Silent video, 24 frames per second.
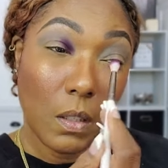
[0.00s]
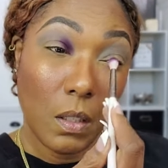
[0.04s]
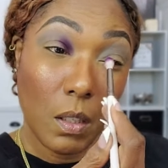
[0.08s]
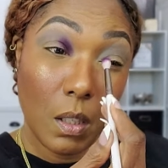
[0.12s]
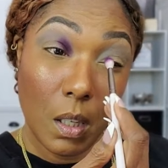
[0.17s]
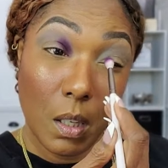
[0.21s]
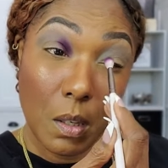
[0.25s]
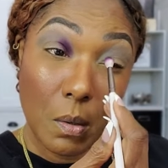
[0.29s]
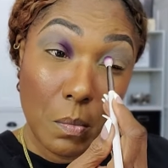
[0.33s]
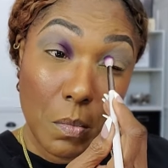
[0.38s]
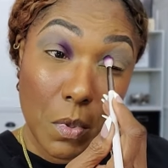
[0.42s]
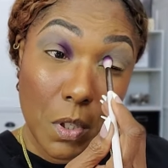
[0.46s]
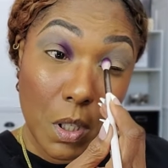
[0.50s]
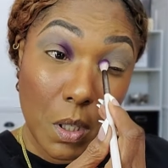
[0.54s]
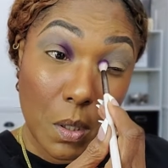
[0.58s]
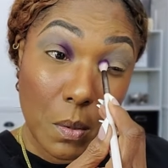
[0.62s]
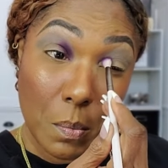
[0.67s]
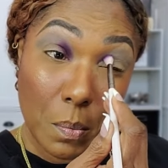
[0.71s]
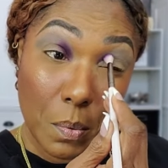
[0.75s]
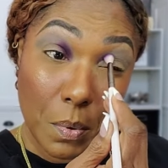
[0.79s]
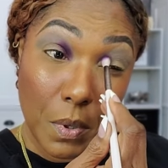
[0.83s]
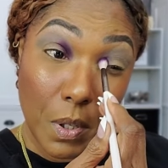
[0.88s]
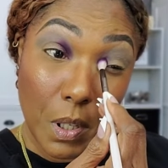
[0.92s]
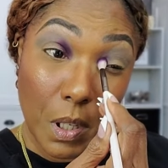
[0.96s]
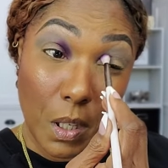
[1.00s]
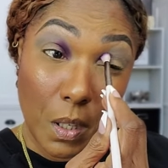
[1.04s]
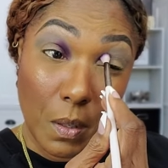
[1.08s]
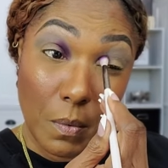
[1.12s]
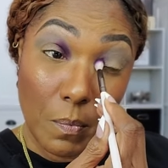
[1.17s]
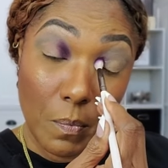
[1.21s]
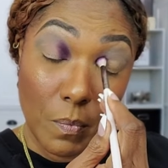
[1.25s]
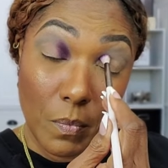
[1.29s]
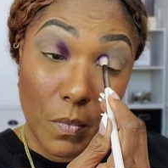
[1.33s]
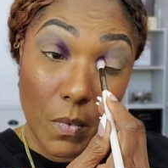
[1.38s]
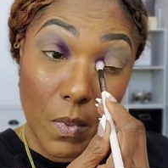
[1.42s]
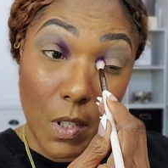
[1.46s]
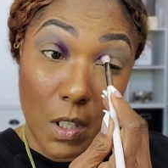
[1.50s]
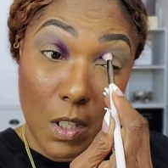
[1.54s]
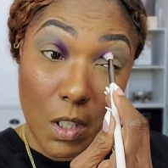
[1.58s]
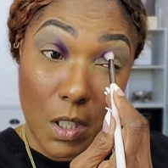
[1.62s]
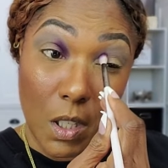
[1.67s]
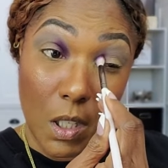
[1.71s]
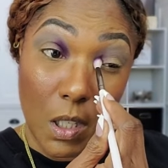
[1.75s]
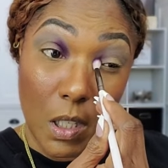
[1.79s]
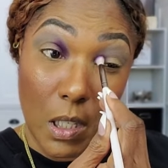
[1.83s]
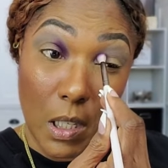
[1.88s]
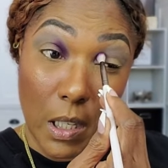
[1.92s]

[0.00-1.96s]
Yep, she's pretty. And she's